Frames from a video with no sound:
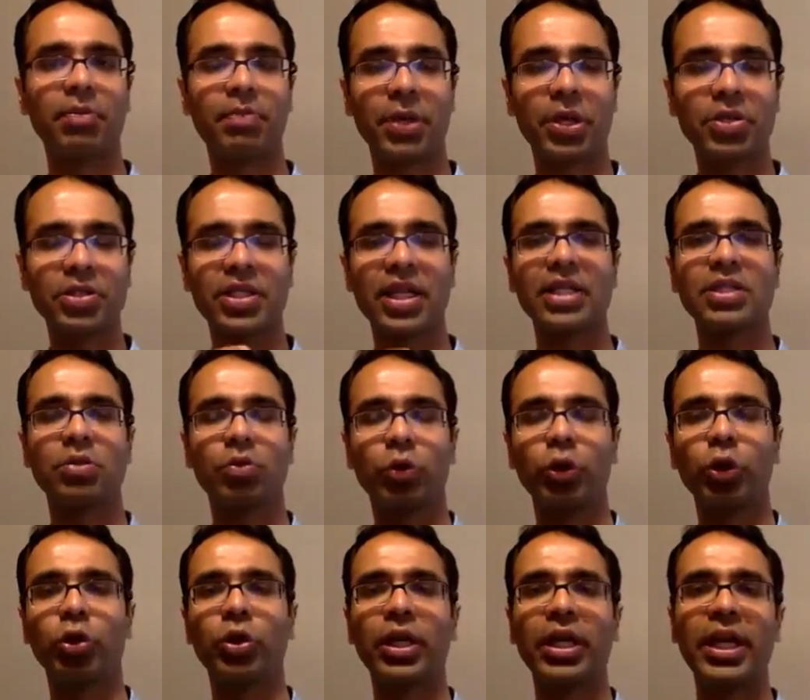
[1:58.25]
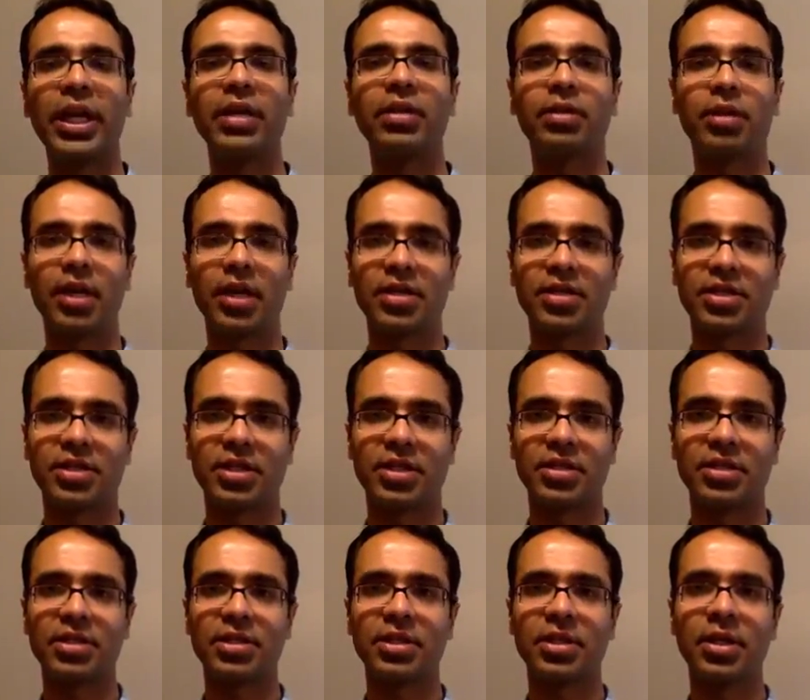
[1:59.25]
because that's what your innate thrust
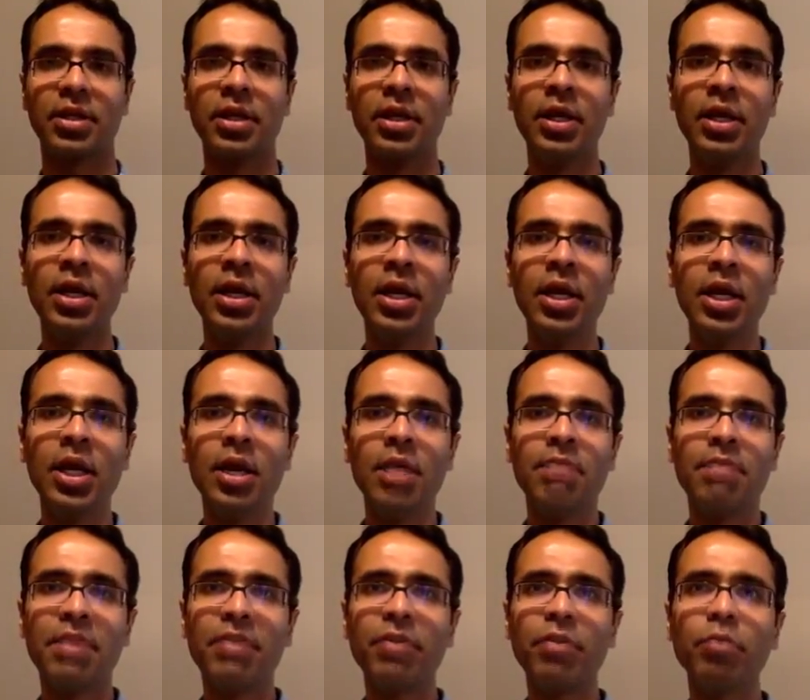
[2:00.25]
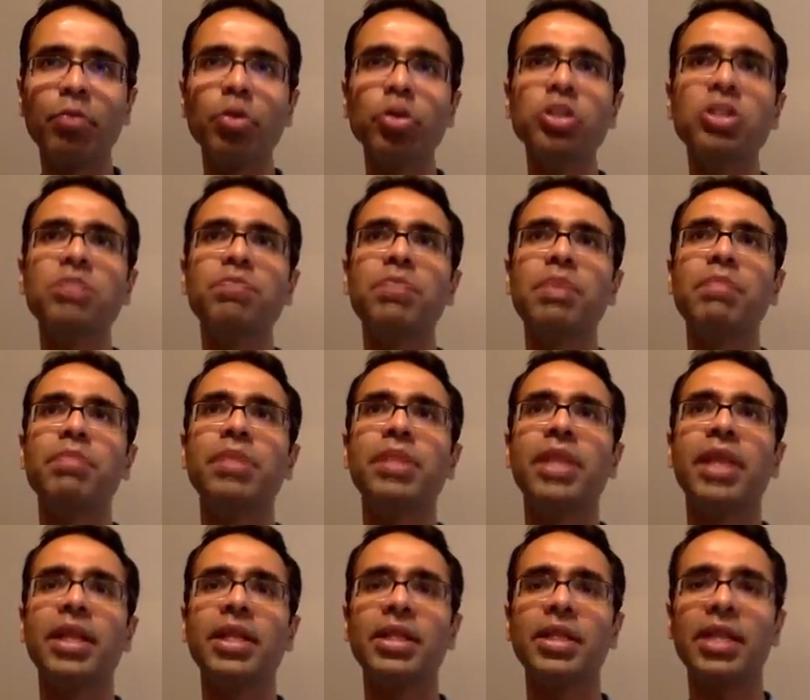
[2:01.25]
is. But for most people,
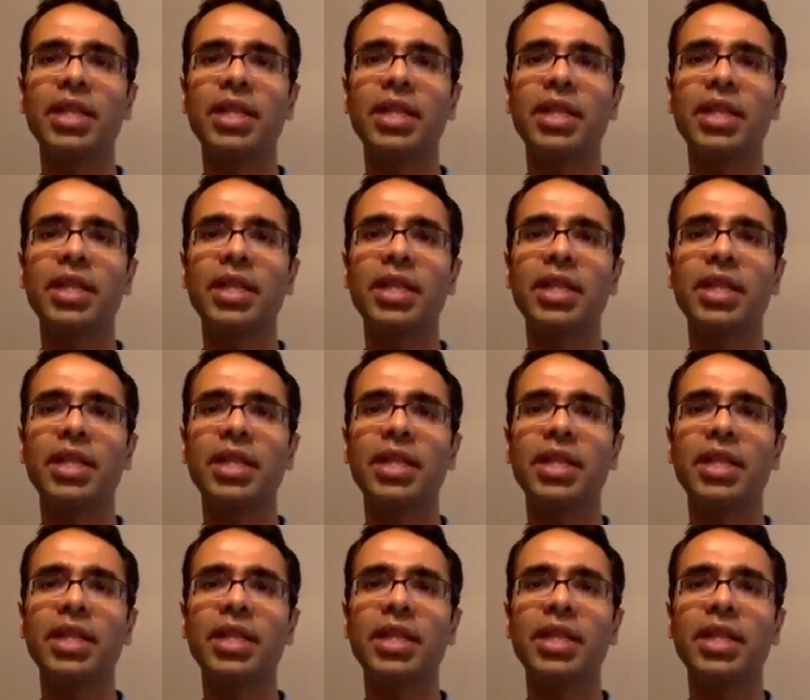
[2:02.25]
they're in the